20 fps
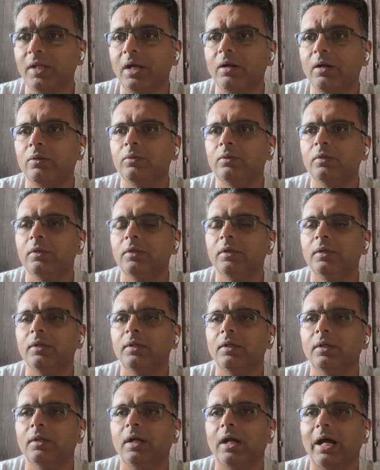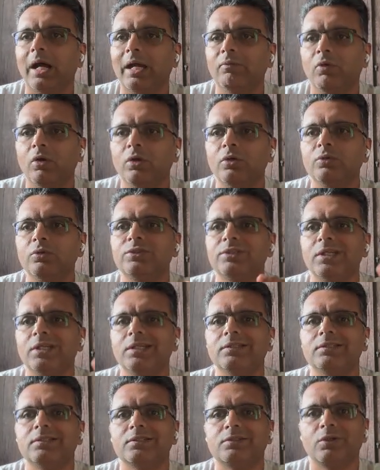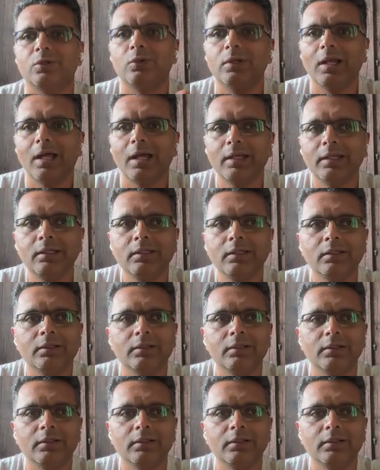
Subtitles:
Now, I want to change this code line.